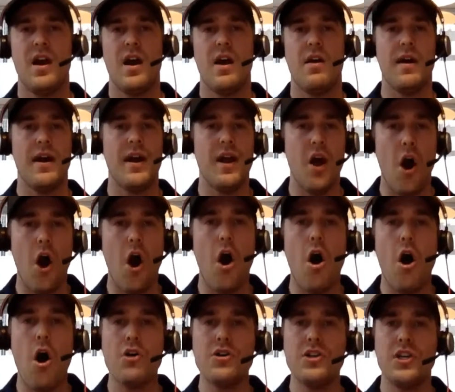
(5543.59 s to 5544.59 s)
All right.
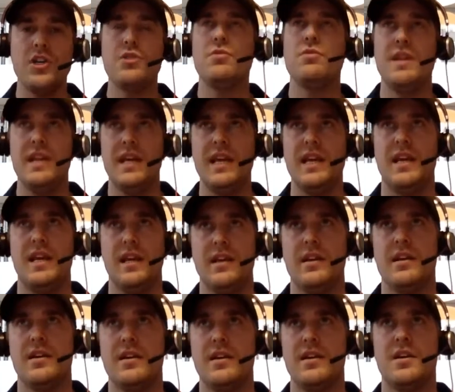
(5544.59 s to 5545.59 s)
All you
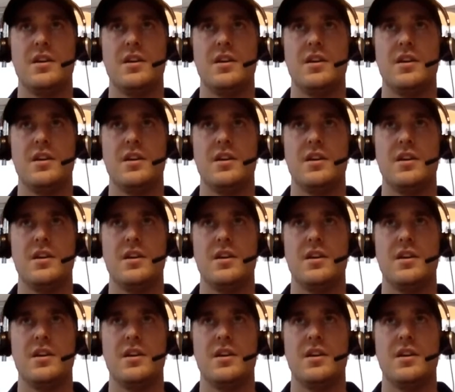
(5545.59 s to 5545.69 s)
need